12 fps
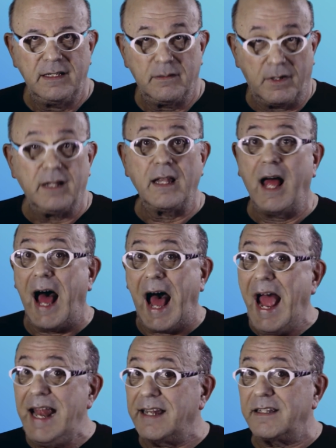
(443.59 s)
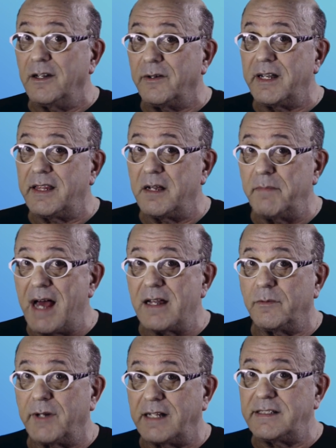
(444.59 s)
well, I didn't know anything about
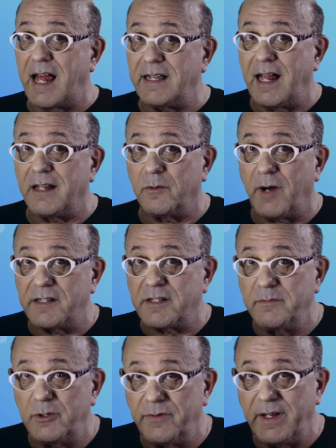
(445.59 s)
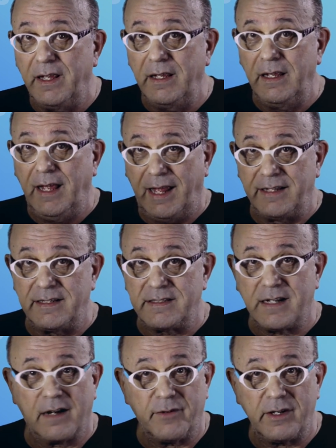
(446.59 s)
it when I sat down to watch the movie, and
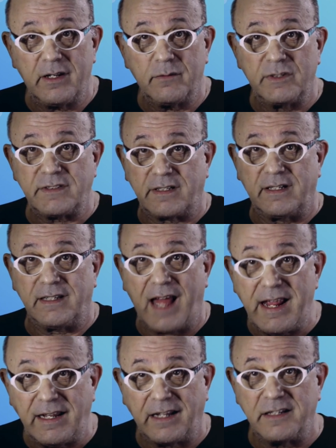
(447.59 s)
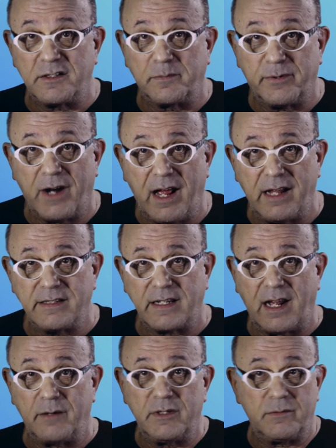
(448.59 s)
discovering it was a delight and a surprise,
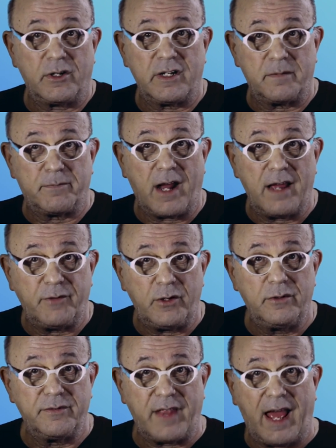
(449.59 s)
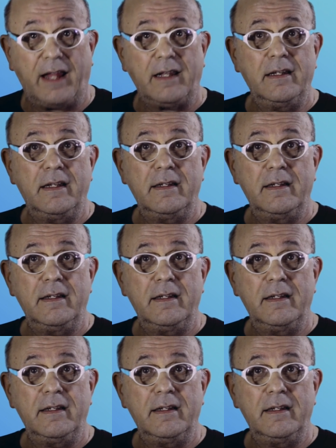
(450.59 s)
and I wouldn't want to deprive you of that.